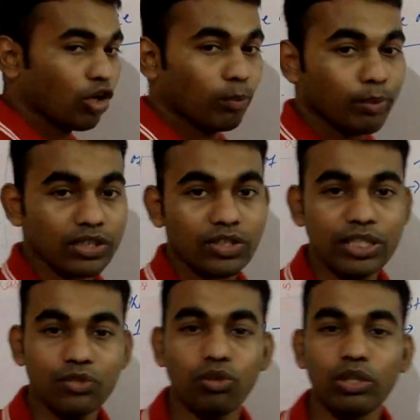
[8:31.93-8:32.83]
operation
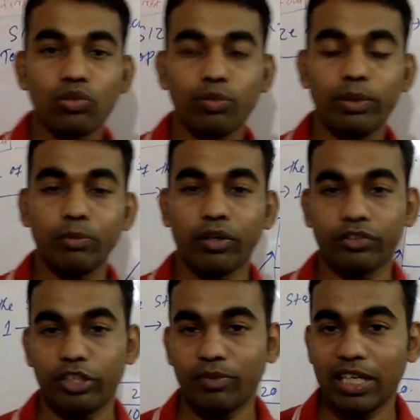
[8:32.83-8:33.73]
is going to be
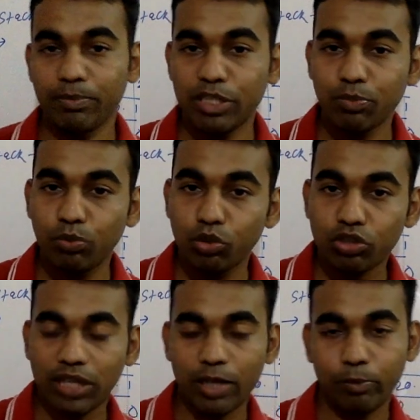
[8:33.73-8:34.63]
performed. That means
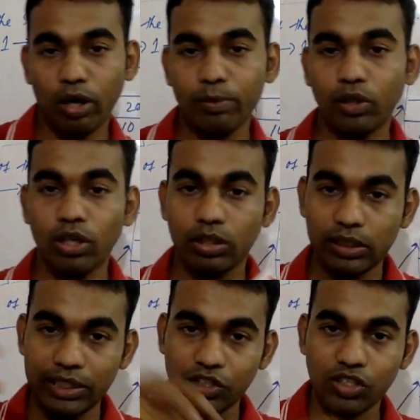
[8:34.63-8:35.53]
push and pop or
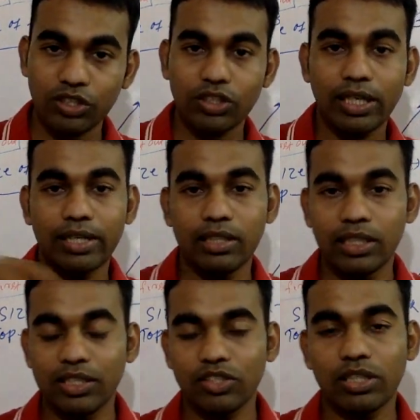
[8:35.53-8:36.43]
insertion and
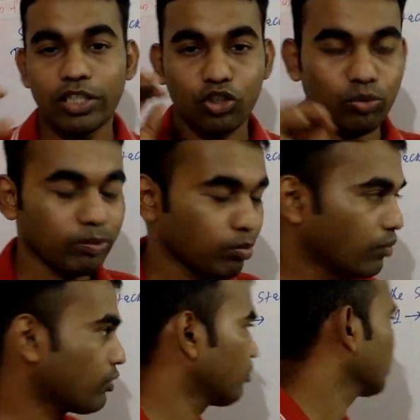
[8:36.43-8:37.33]
deletion needs to be
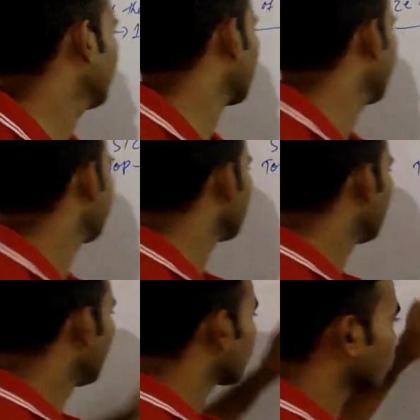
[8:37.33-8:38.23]
performed. Okay.
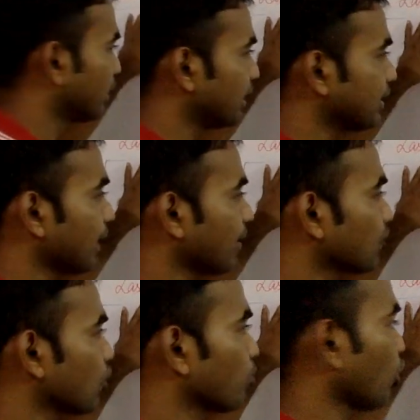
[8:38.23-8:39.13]
So these are the some